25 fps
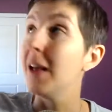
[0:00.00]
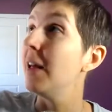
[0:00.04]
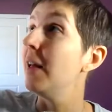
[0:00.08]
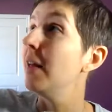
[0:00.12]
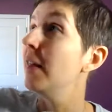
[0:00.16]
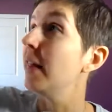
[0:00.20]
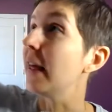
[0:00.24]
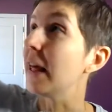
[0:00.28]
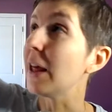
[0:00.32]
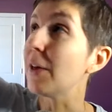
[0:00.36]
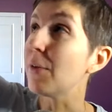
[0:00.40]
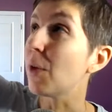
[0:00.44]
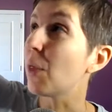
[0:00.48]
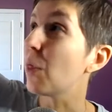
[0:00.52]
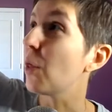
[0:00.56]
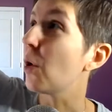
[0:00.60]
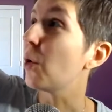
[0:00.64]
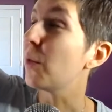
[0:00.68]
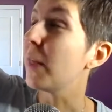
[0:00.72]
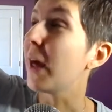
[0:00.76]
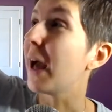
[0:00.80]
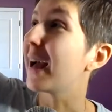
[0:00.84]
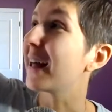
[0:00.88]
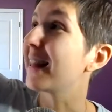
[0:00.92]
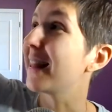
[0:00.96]
even though
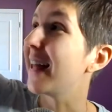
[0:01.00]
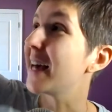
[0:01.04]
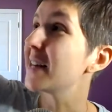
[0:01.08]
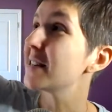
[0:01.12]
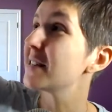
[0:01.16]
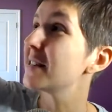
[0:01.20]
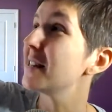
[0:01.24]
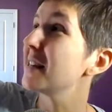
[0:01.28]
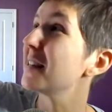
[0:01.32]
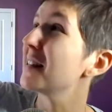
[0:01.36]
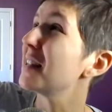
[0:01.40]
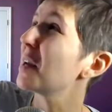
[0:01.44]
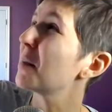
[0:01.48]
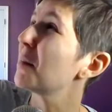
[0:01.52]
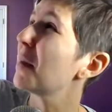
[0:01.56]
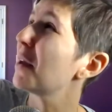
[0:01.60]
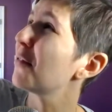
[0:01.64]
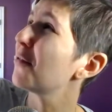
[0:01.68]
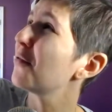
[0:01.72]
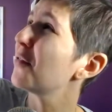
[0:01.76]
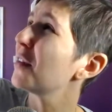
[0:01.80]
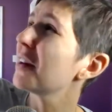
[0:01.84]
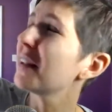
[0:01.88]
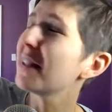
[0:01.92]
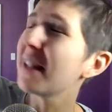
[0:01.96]
that glass ceiling may
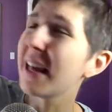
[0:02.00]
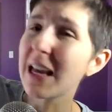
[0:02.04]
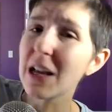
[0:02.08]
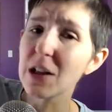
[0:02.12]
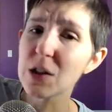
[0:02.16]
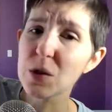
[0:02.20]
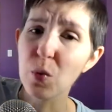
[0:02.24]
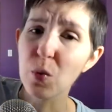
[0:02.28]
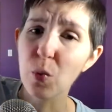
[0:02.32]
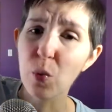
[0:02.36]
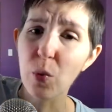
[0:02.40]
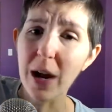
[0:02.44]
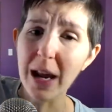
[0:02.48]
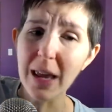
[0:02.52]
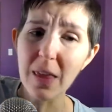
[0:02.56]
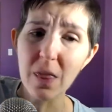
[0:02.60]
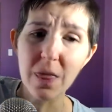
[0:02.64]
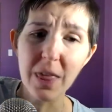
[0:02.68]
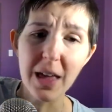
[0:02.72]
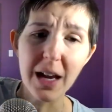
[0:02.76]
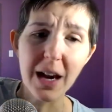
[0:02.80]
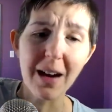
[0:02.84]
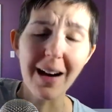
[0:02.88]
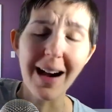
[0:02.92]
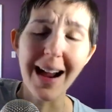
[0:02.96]
feel like it's right
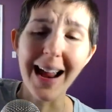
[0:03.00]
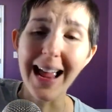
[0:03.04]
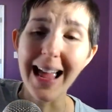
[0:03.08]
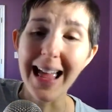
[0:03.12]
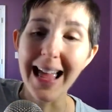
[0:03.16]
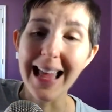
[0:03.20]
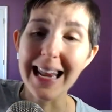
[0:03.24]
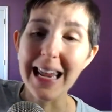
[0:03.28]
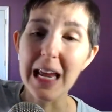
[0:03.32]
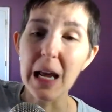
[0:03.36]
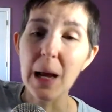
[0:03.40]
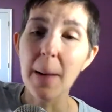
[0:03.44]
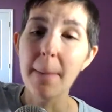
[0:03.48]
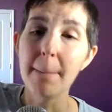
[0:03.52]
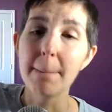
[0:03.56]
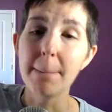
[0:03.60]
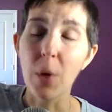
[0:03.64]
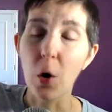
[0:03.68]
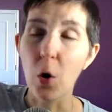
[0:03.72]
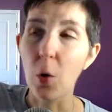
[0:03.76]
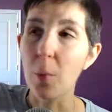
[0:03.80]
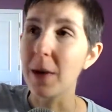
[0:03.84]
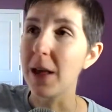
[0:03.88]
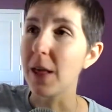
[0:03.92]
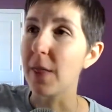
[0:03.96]
there, any
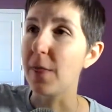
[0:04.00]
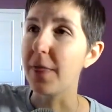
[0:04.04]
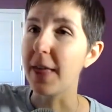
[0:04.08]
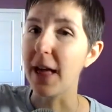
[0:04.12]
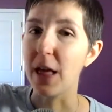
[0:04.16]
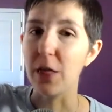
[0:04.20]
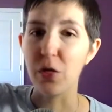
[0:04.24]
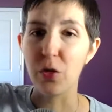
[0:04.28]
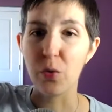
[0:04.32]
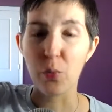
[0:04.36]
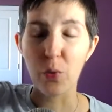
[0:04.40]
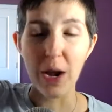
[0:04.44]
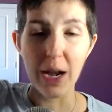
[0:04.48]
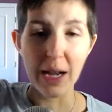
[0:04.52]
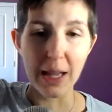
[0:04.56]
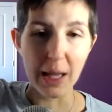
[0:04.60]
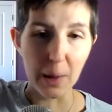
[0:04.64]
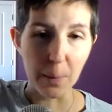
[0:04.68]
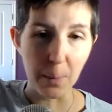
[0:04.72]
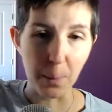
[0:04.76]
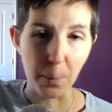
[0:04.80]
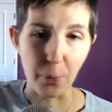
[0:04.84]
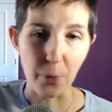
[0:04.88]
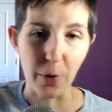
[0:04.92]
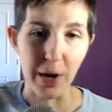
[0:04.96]
moment that thread
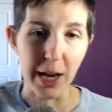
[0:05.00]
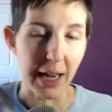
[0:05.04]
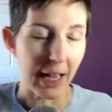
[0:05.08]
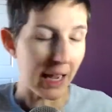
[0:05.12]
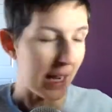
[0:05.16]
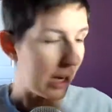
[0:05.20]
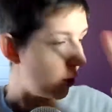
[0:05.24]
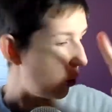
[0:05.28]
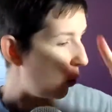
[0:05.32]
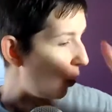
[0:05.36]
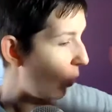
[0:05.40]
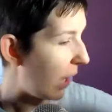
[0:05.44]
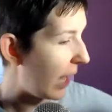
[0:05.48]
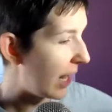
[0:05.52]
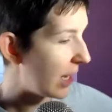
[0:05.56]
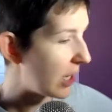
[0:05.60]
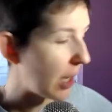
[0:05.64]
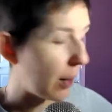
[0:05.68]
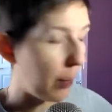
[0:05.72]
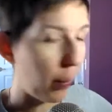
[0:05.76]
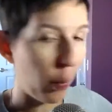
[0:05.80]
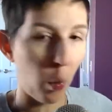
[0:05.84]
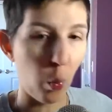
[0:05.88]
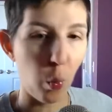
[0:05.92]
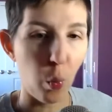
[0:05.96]
can break and you end
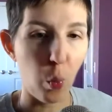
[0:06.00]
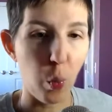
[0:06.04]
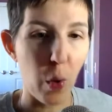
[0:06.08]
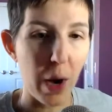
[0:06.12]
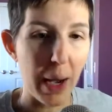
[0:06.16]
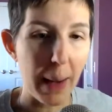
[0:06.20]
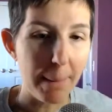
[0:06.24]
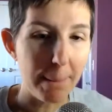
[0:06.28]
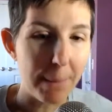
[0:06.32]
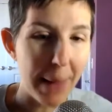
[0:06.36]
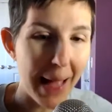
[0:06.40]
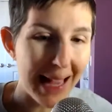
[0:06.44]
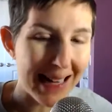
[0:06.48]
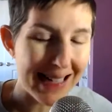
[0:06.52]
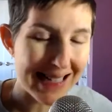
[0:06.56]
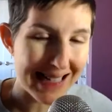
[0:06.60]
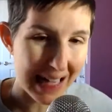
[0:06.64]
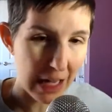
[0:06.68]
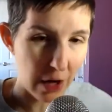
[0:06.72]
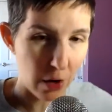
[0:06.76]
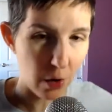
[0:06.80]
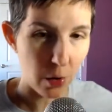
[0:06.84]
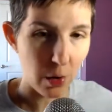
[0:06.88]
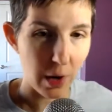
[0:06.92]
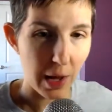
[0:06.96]
up right back
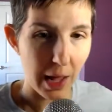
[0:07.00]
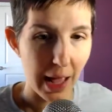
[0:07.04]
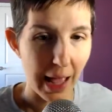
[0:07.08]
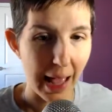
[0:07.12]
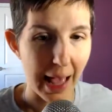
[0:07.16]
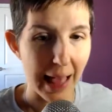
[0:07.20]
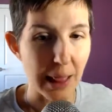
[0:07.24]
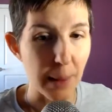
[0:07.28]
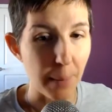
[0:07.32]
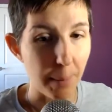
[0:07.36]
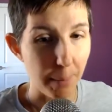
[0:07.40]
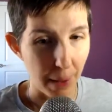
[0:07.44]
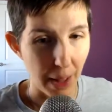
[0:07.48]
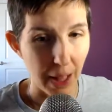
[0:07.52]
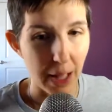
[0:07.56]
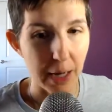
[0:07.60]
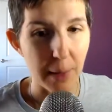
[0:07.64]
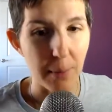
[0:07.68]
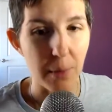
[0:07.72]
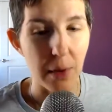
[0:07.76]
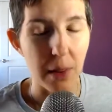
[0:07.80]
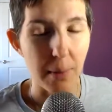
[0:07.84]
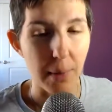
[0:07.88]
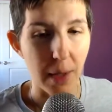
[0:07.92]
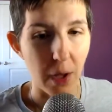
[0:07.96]
down at the bottom
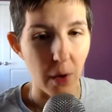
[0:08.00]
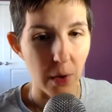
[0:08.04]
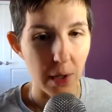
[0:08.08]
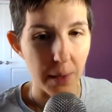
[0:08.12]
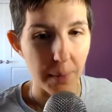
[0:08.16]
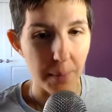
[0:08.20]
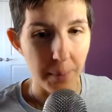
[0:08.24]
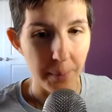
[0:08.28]
of the mountain,